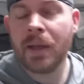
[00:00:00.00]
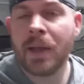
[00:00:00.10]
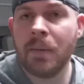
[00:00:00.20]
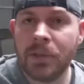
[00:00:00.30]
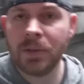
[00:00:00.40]

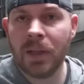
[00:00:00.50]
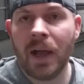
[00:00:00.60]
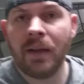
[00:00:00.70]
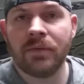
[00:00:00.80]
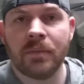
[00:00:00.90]
Coming to you
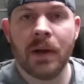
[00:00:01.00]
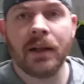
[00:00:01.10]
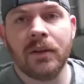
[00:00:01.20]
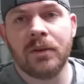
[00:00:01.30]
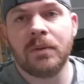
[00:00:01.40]
live from my
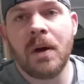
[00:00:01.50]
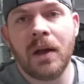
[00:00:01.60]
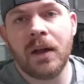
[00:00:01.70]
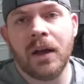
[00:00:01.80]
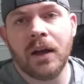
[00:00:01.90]
little
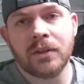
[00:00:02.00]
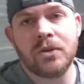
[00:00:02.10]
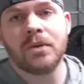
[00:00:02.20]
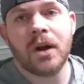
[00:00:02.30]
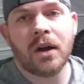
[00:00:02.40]

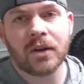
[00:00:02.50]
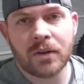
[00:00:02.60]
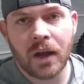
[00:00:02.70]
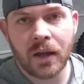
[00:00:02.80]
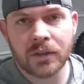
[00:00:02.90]
two-car
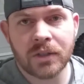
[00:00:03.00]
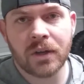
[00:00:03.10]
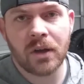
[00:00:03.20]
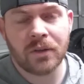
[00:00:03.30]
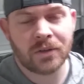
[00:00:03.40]
garage,
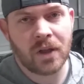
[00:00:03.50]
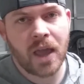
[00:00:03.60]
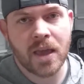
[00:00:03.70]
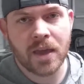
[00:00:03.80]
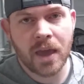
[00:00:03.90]

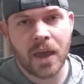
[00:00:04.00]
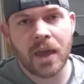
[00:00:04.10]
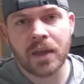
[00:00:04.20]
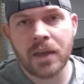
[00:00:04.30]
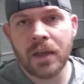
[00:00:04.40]

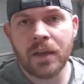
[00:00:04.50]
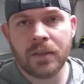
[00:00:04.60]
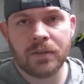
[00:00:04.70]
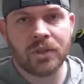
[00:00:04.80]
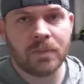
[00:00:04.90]
aka
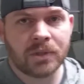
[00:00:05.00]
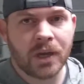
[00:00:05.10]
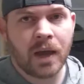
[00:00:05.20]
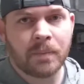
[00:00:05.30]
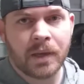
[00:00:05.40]
the Jeep
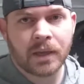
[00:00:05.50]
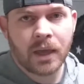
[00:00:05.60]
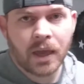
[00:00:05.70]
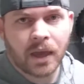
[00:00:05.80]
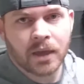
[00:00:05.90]
shop,
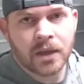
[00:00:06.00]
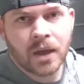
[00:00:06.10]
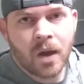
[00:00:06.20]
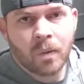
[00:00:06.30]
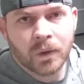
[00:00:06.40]
aka
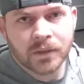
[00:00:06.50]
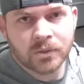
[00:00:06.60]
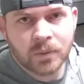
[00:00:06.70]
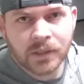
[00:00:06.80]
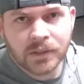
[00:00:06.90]

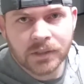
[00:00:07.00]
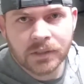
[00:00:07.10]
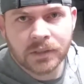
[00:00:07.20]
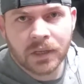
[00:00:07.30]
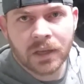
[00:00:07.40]
Willis
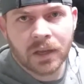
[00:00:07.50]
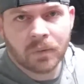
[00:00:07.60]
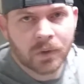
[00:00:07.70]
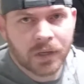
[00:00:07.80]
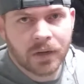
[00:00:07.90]
Wrenches,
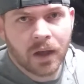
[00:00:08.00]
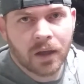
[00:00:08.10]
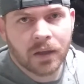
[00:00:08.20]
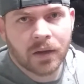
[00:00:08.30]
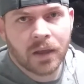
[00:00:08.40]
working
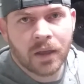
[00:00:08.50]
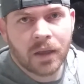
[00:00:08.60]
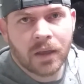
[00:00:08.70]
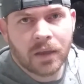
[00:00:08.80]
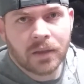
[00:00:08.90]
on
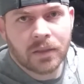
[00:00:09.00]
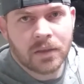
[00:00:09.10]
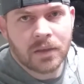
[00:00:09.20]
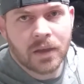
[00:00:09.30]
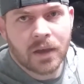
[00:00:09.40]

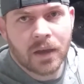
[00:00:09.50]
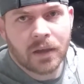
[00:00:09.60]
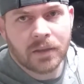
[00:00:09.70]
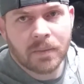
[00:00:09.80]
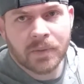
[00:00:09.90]
the
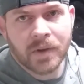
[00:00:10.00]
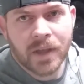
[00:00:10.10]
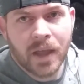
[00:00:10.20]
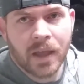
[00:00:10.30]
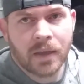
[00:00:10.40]

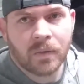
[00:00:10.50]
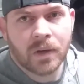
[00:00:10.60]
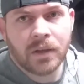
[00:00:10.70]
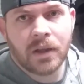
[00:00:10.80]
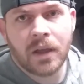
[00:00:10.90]

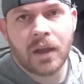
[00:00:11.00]
M38a1.